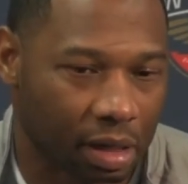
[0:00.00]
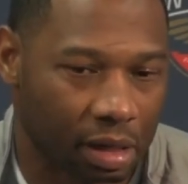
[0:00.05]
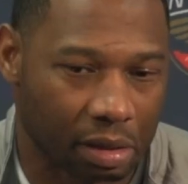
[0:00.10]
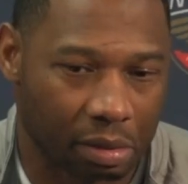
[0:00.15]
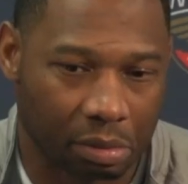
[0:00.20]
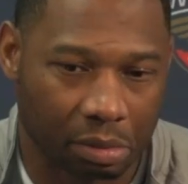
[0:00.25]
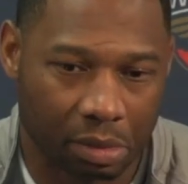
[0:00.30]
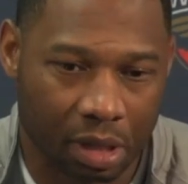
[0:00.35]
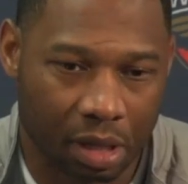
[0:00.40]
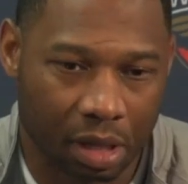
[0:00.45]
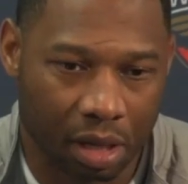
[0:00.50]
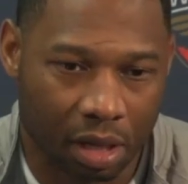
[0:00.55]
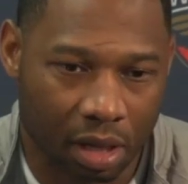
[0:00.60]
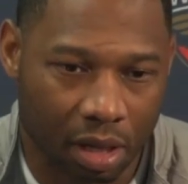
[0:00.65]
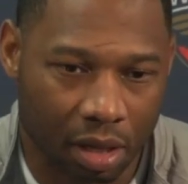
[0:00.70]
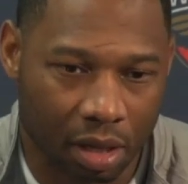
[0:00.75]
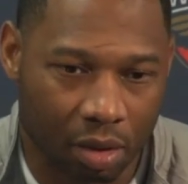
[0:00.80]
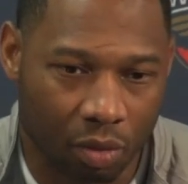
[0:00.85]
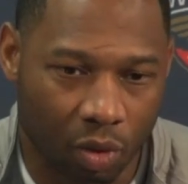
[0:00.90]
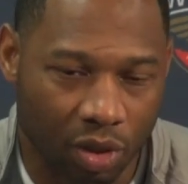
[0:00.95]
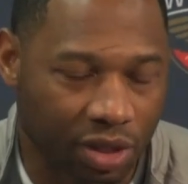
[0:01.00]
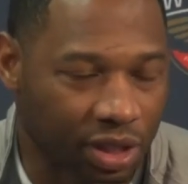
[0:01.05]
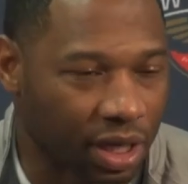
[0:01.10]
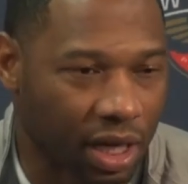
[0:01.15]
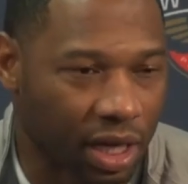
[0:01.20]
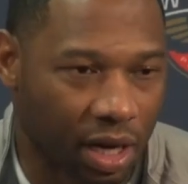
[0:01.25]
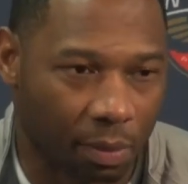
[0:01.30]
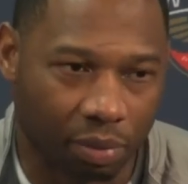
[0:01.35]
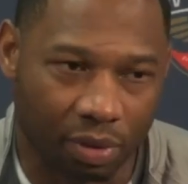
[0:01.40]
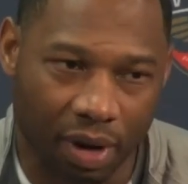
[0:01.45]
And once
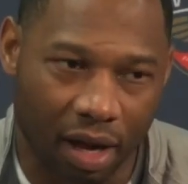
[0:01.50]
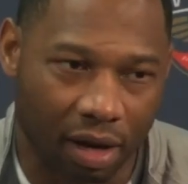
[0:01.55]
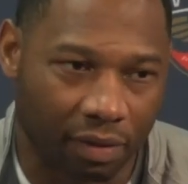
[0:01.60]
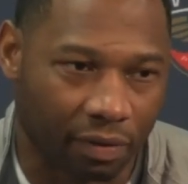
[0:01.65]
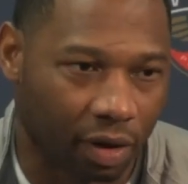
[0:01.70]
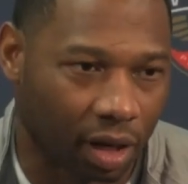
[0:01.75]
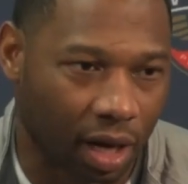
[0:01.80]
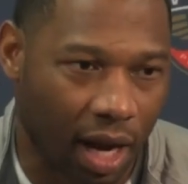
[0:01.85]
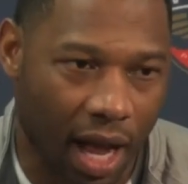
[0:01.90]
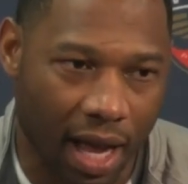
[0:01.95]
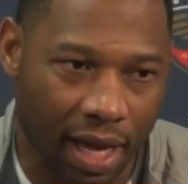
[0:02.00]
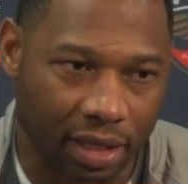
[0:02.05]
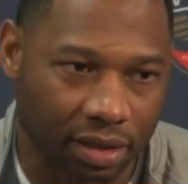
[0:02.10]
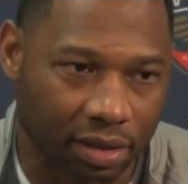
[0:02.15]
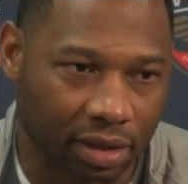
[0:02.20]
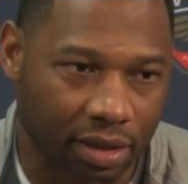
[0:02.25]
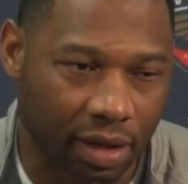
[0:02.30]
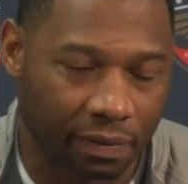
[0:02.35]
again, I'm proud of our guys.